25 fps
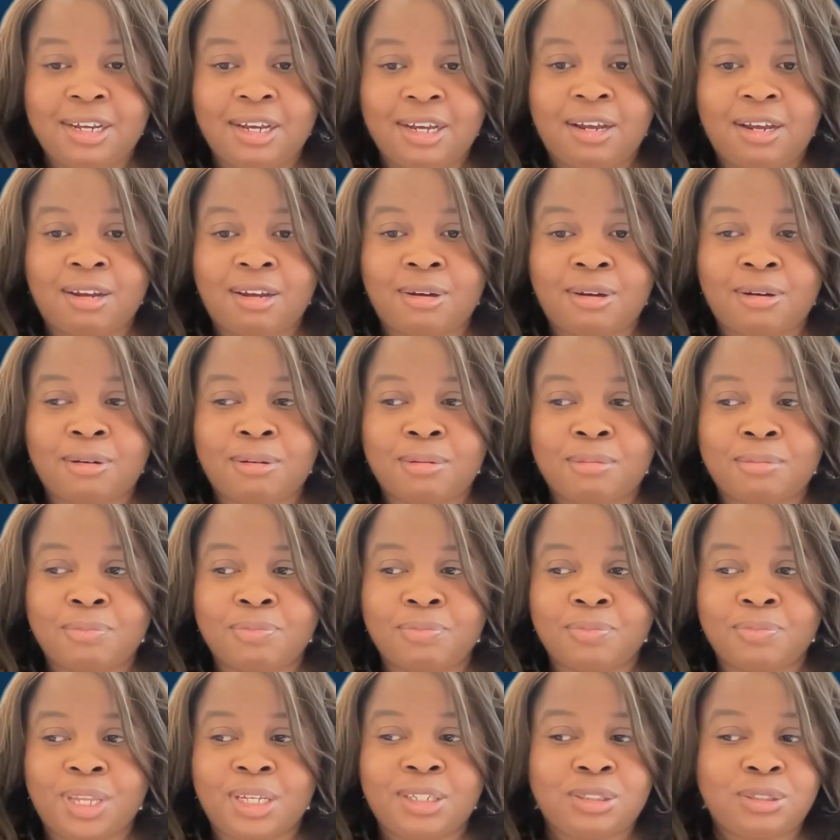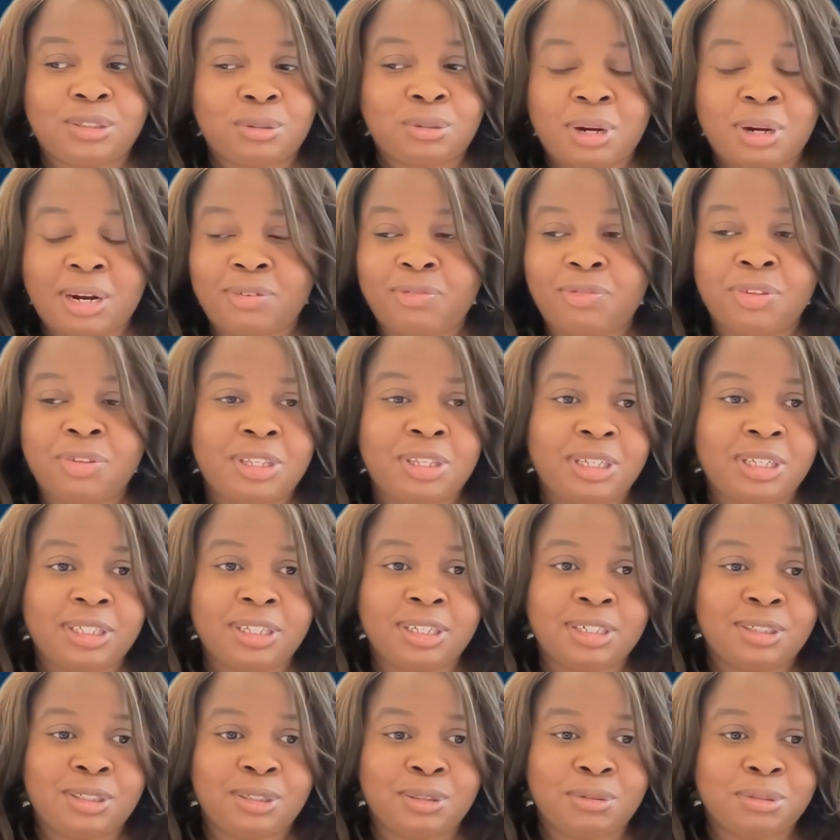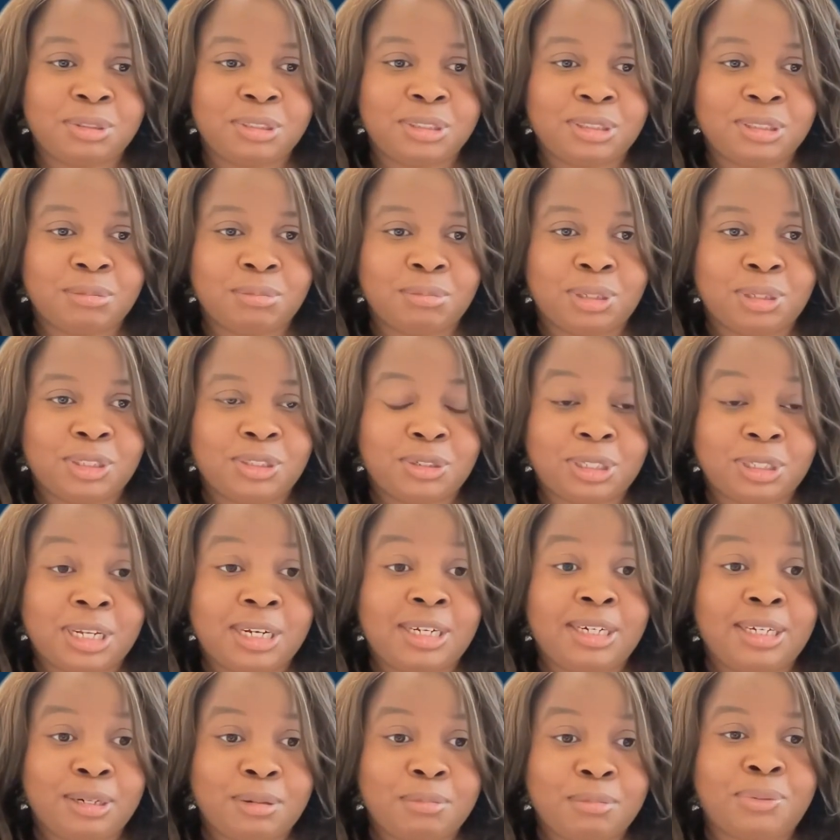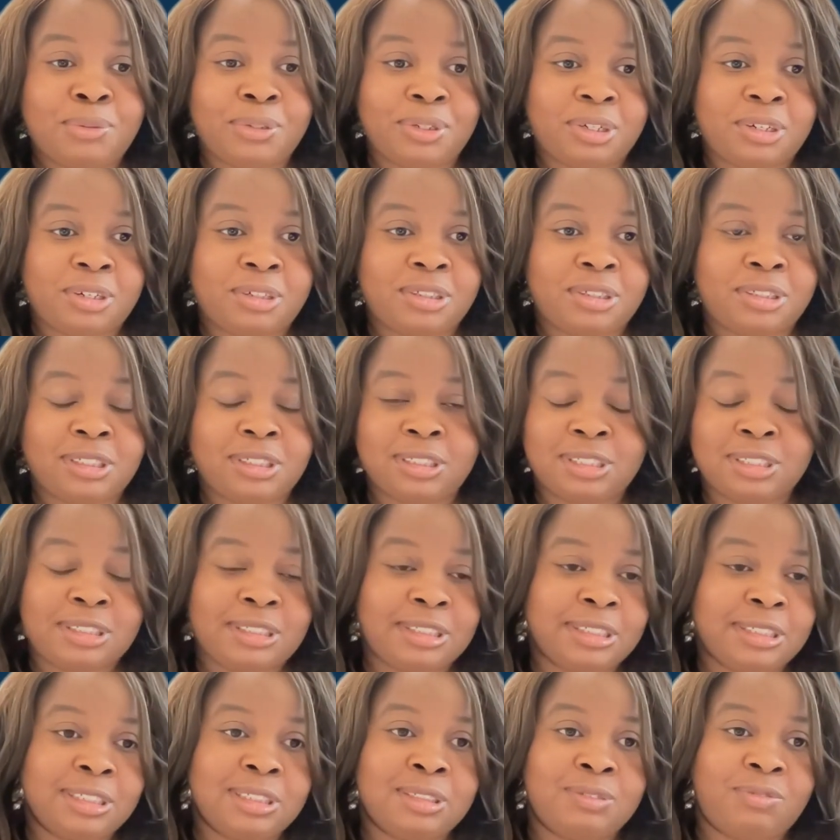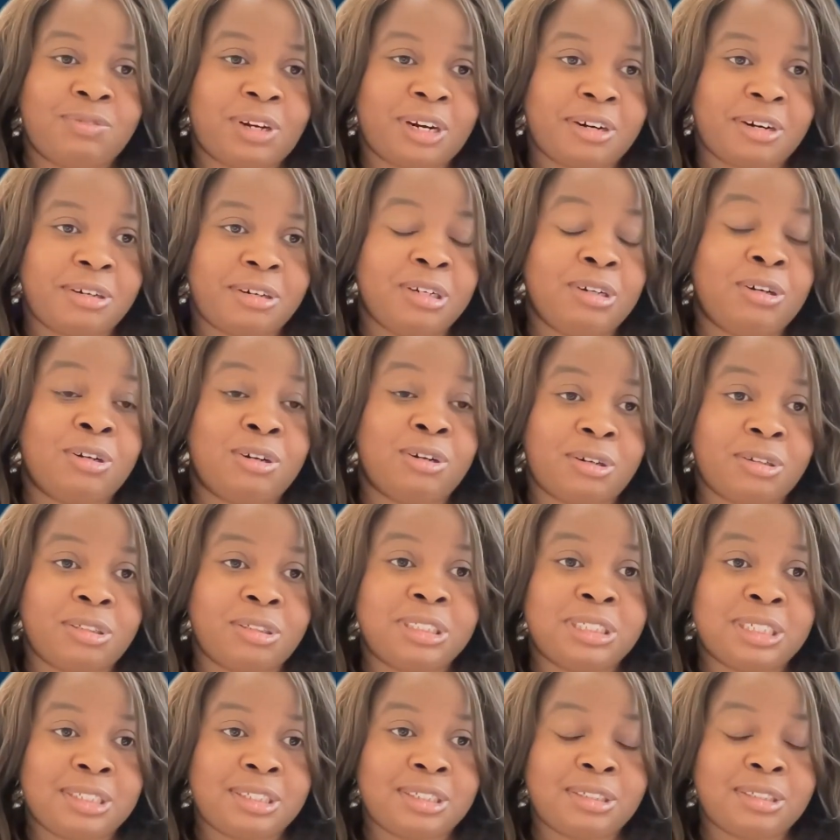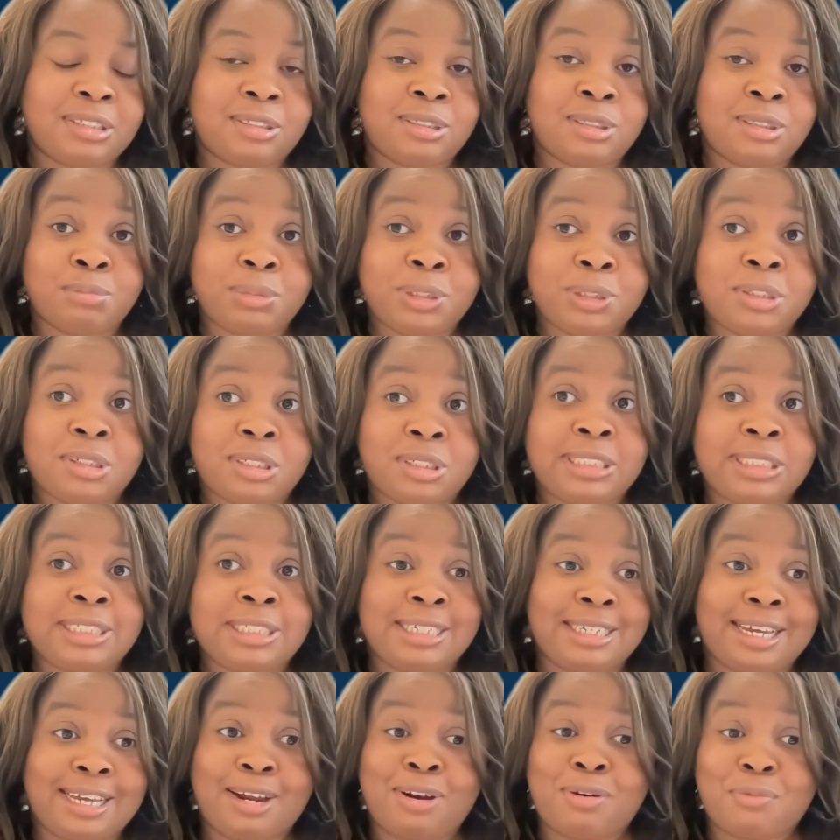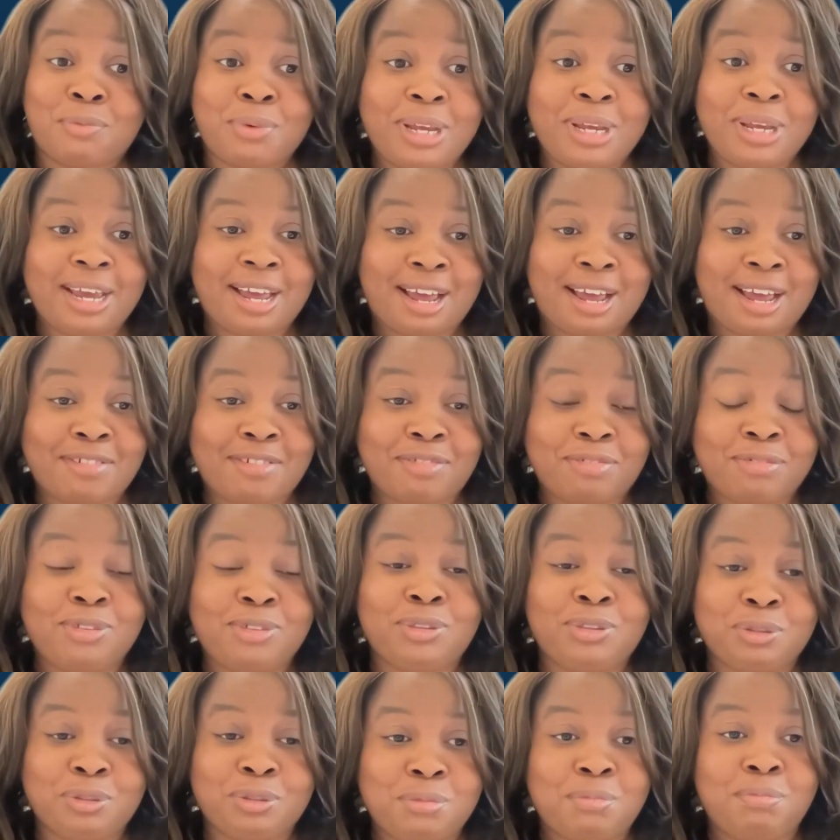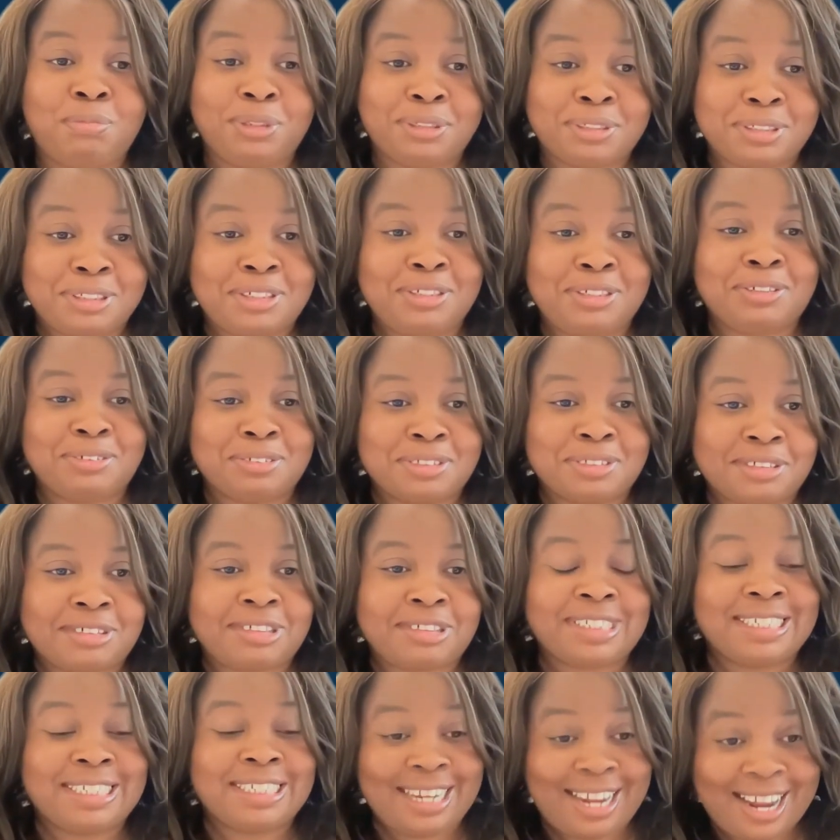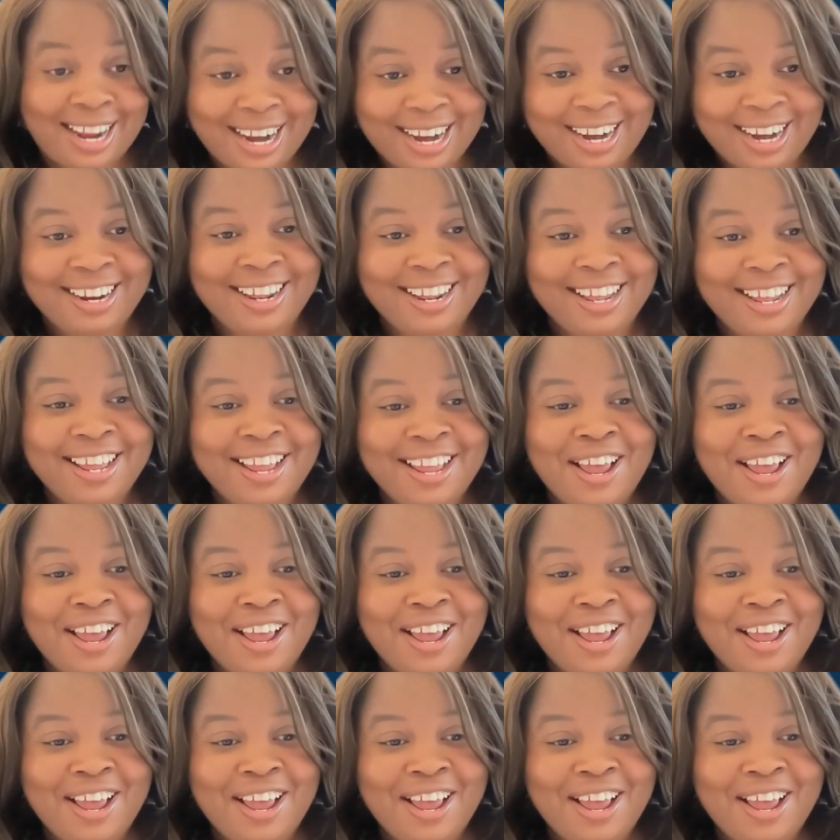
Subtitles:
And so everything they do is to make sure that in production, this thing is firing on all cylinders, because again, we have 2 billion users a day.